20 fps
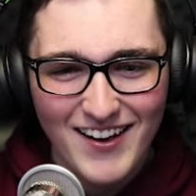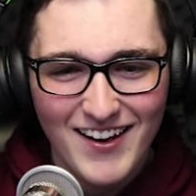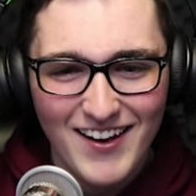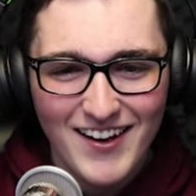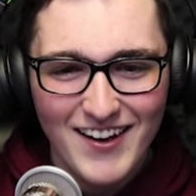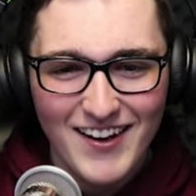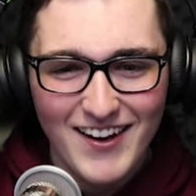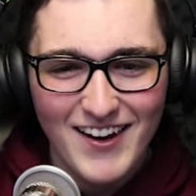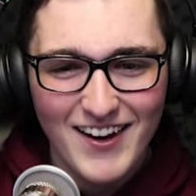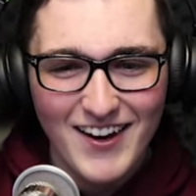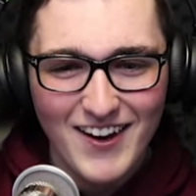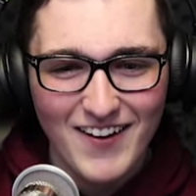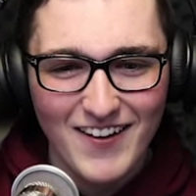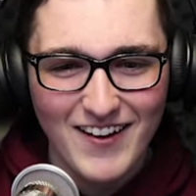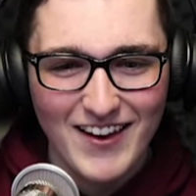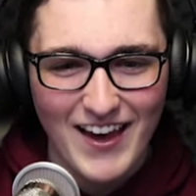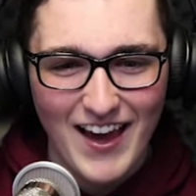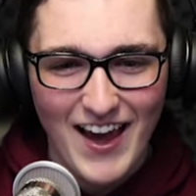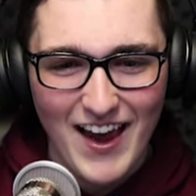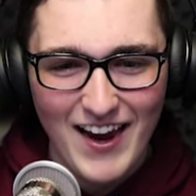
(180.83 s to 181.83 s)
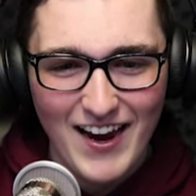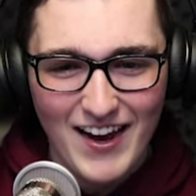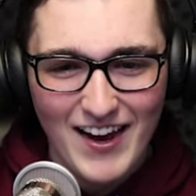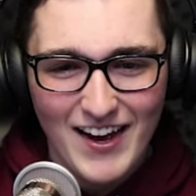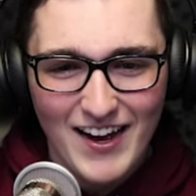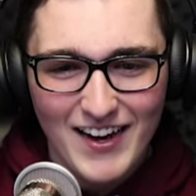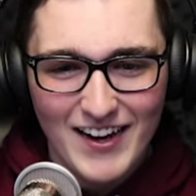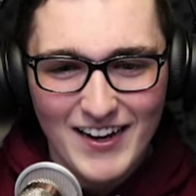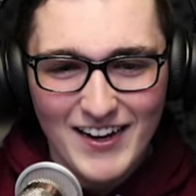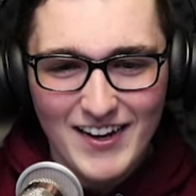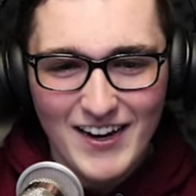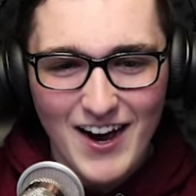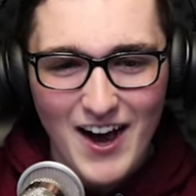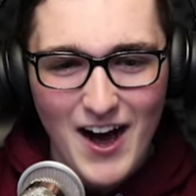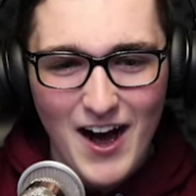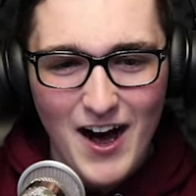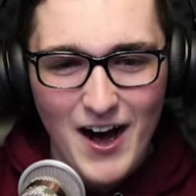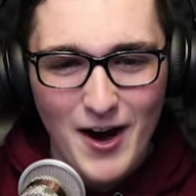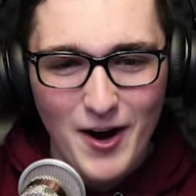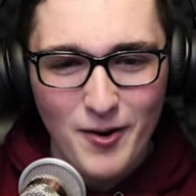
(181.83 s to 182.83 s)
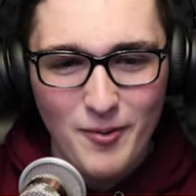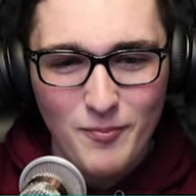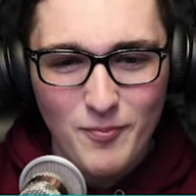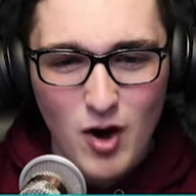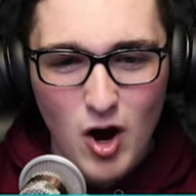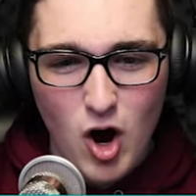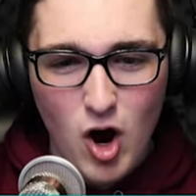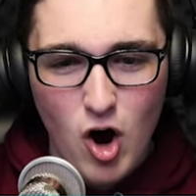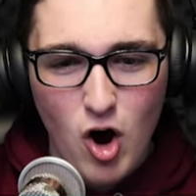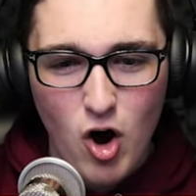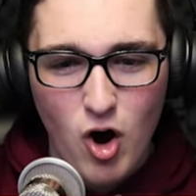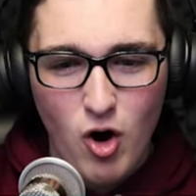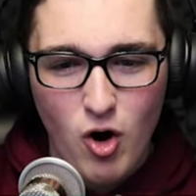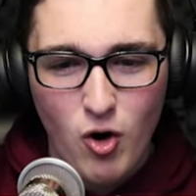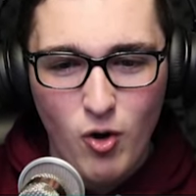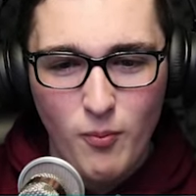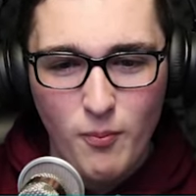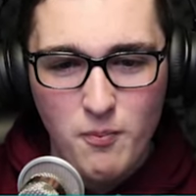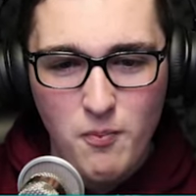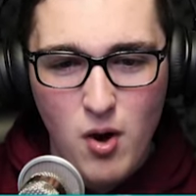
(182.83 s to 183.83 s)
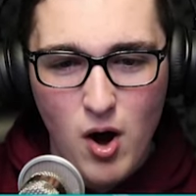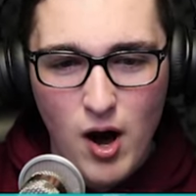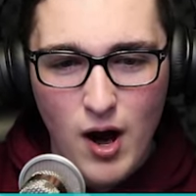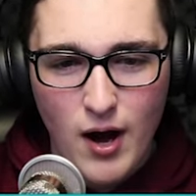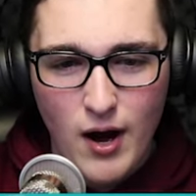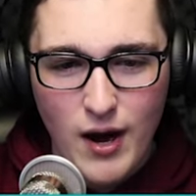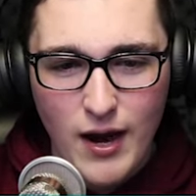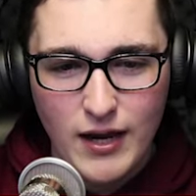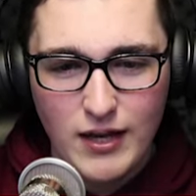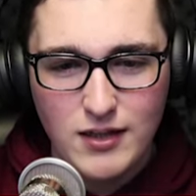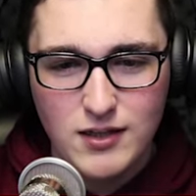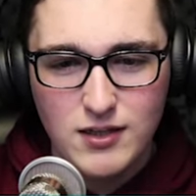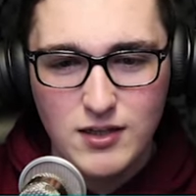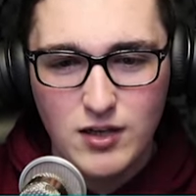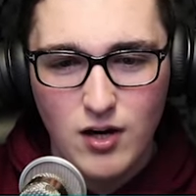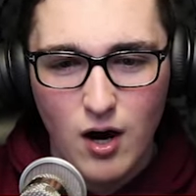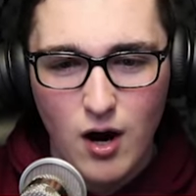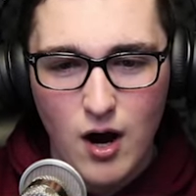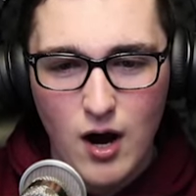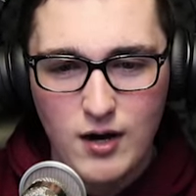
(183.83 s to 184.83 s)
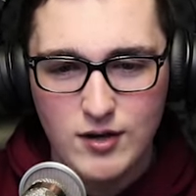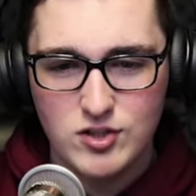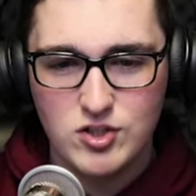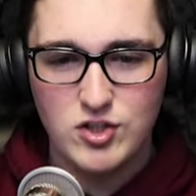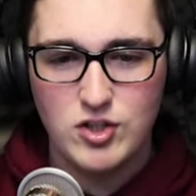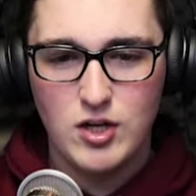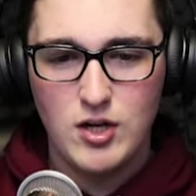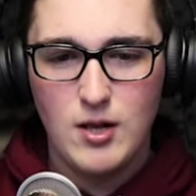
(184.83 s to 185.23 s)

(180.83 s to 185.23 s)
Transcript: All right. Um. Oh my gosh.